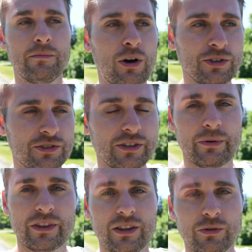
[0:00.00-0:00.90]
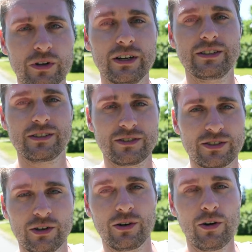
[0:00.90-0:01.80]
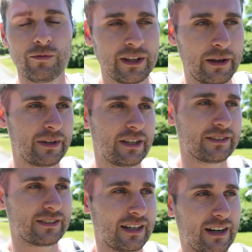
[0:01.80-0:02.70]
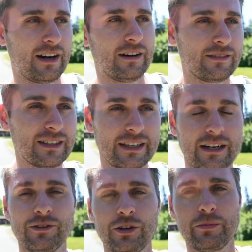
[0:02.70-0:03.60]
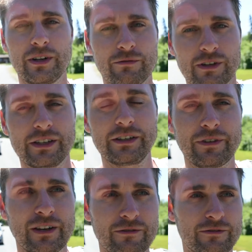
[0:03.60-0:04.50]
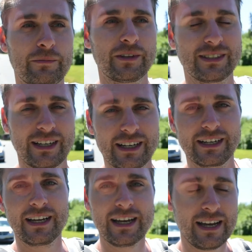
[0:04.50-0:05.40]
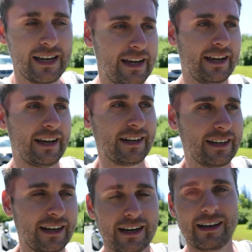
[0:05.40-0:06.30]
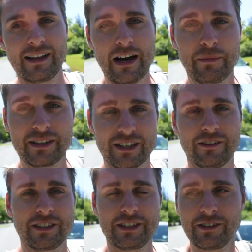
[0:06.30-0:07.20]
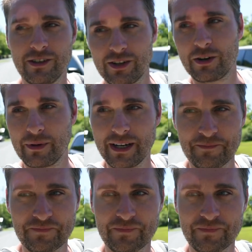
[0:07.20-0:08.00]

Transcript: mostly within the woods. So hopefully that means that I'll get a little bit of relief from the sun and allow myself to heal a little bit.